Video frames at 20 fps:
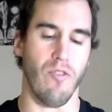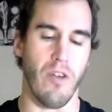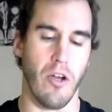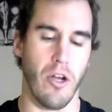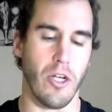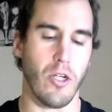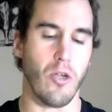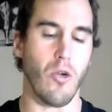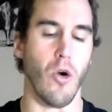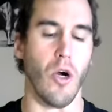
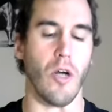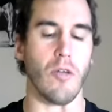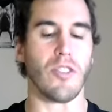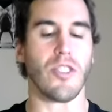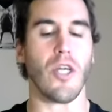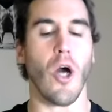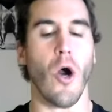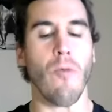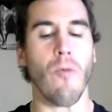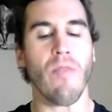Very cool.
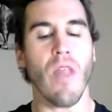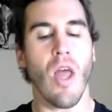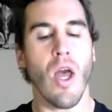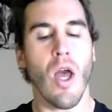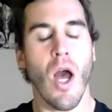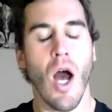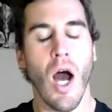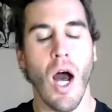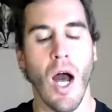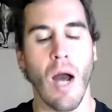So
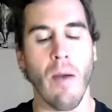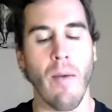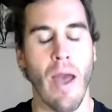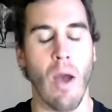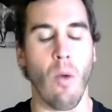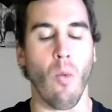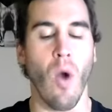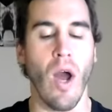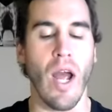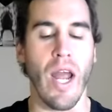
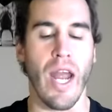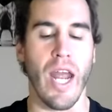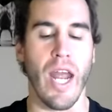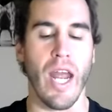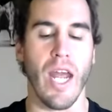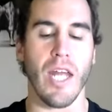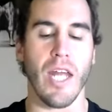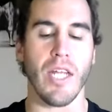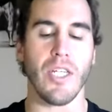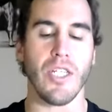at what
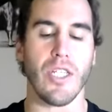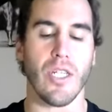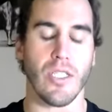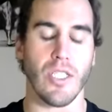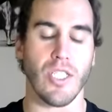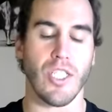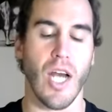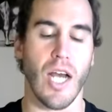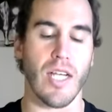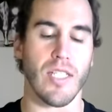age,
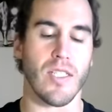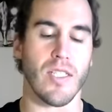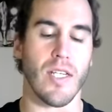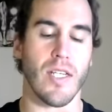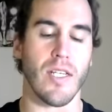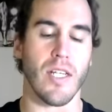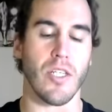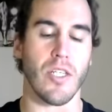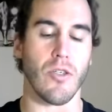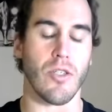Justin,
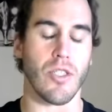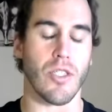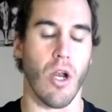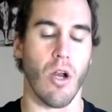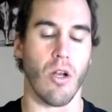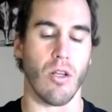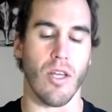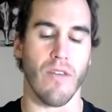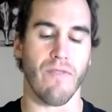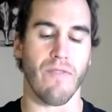did you
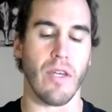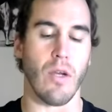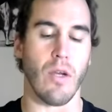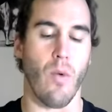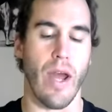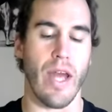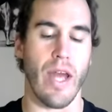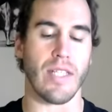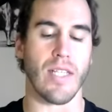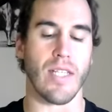start lifting
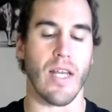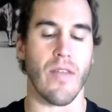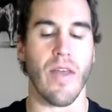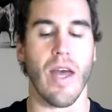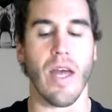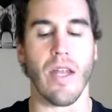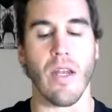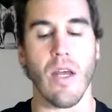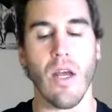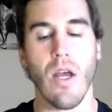weights? And
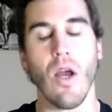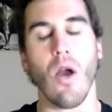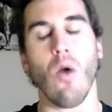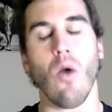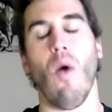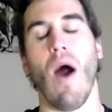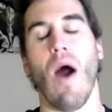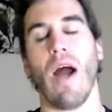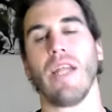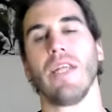then
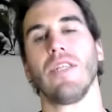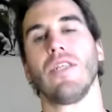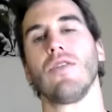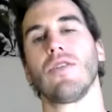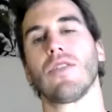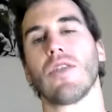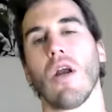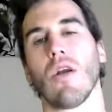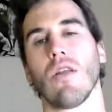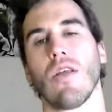why did you
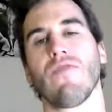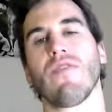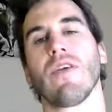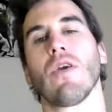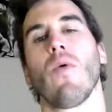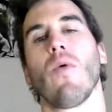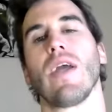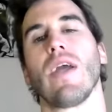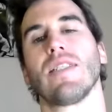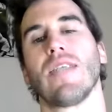start lifting
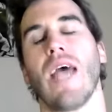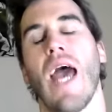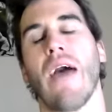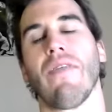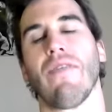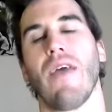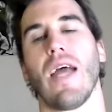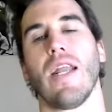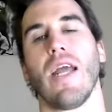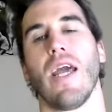weights at
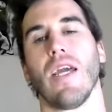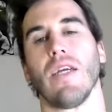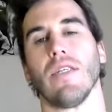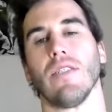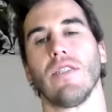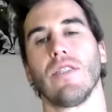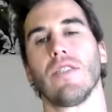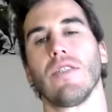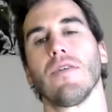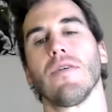that
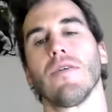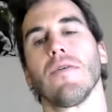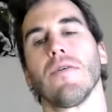age?